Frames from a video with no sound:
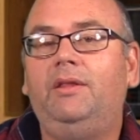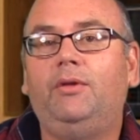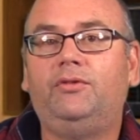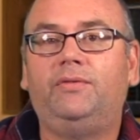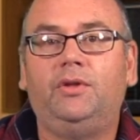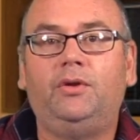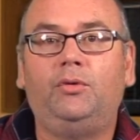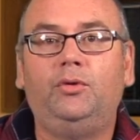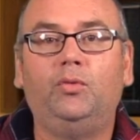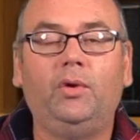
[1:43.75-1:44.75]
Those of you that
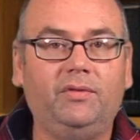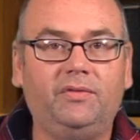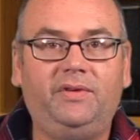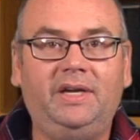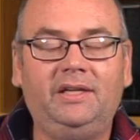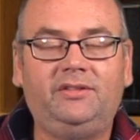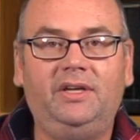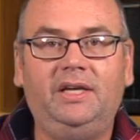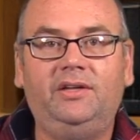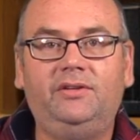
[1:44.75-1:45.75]
don't know who River Phoenix
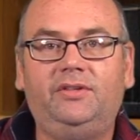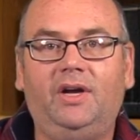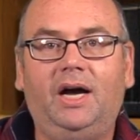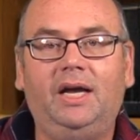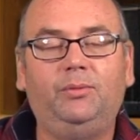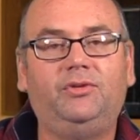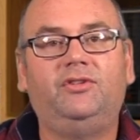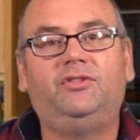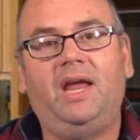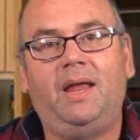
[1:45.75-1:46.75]
is, he was in
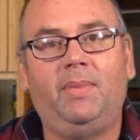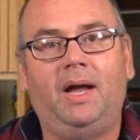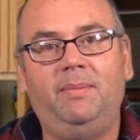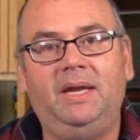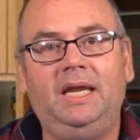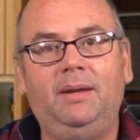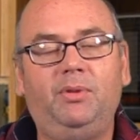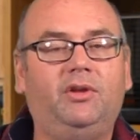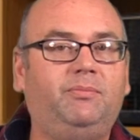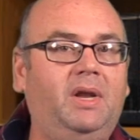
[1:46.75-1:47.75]
Stand By Me,
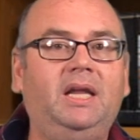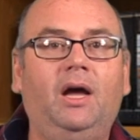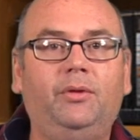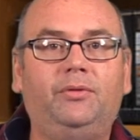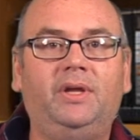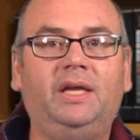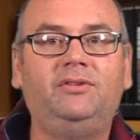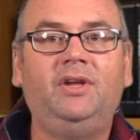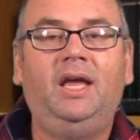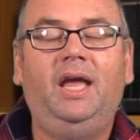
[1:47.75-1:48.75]
plus many other things,